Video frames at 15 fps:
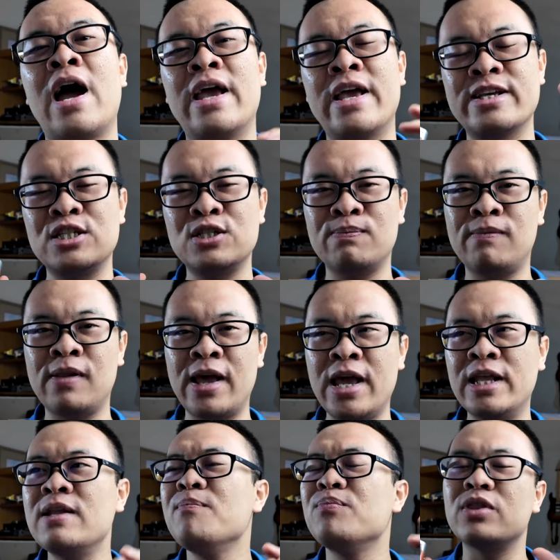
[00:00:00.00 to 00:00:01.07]
I
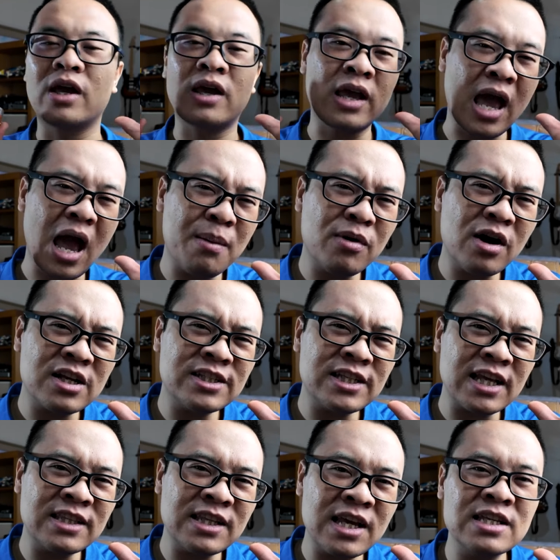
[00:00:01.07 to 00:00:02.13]
explain the camera
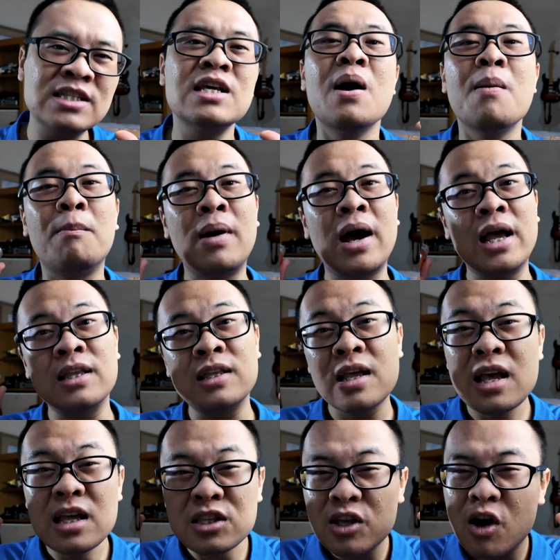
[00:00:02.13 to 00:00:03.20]
settings, my
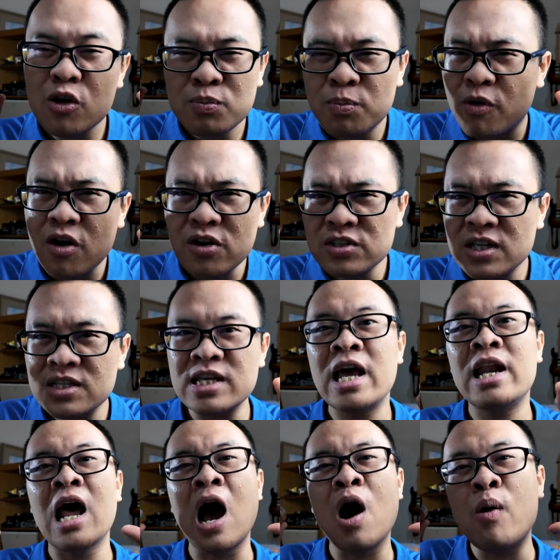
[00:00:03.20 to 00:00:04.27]
thought process,
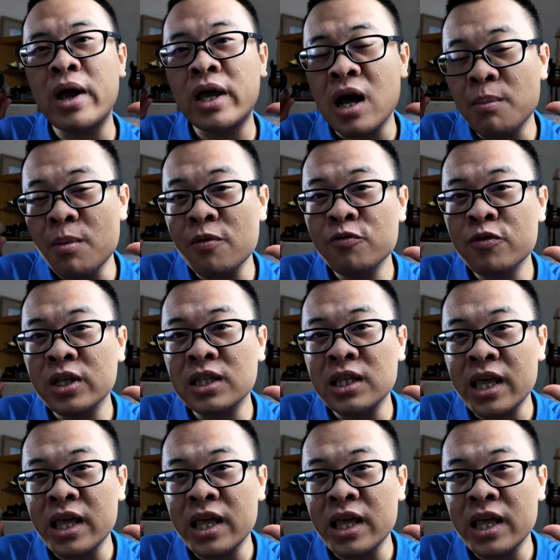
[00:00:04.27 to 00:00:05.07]
and how I come up with